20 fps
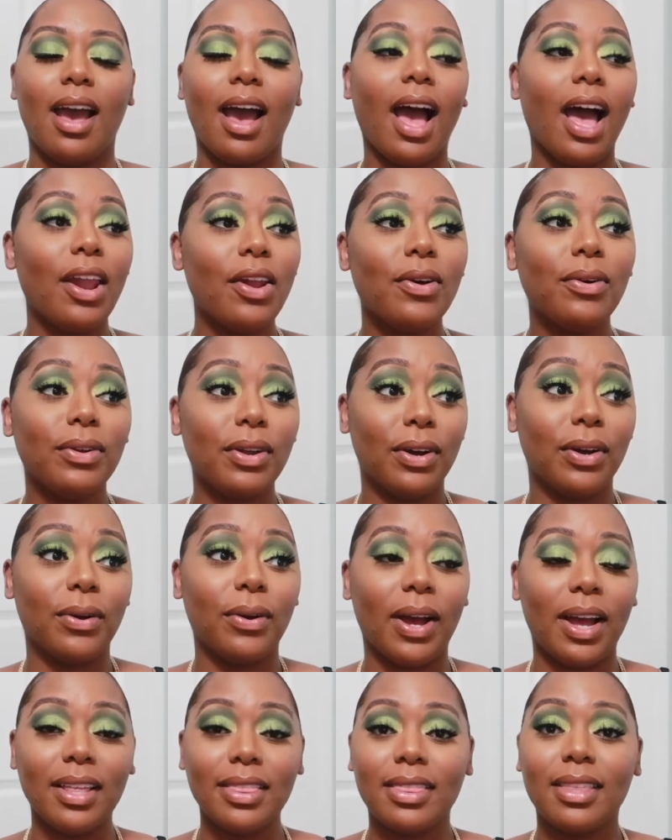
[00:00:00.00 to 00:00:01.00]
I don't know.
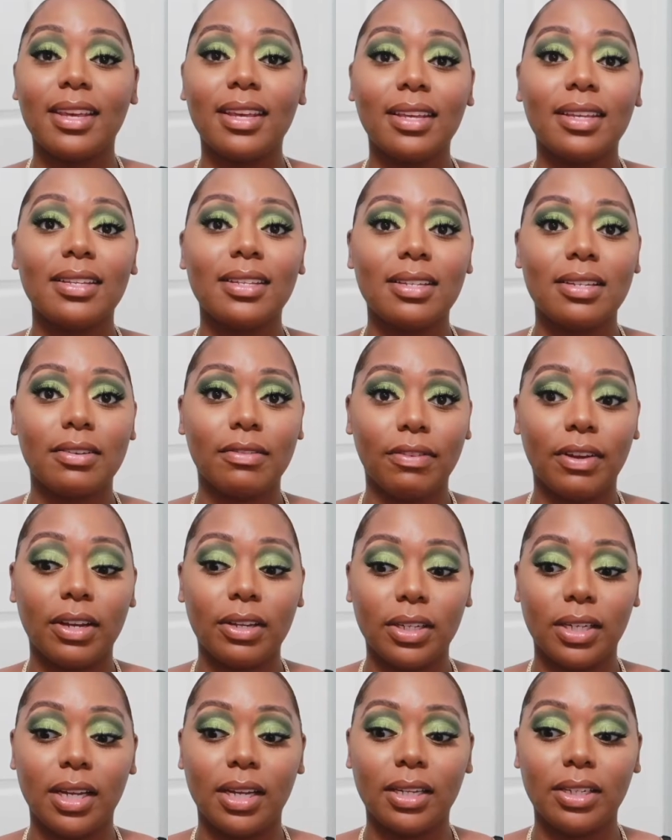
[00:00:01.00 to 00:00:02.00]
I think it's the
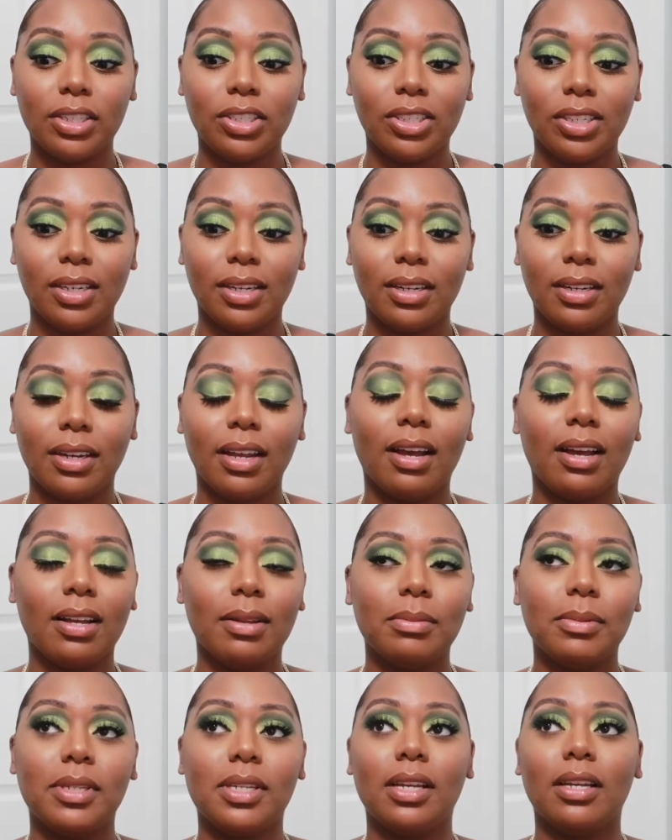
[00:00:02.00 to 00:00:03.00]
foundation. Y'all,
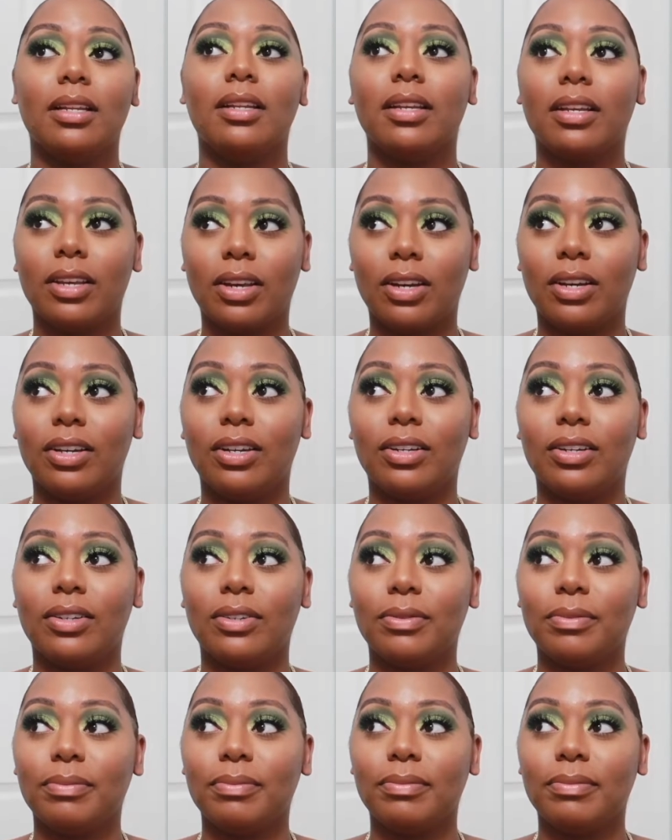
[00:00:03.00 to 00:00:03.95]
I'm telling y'all.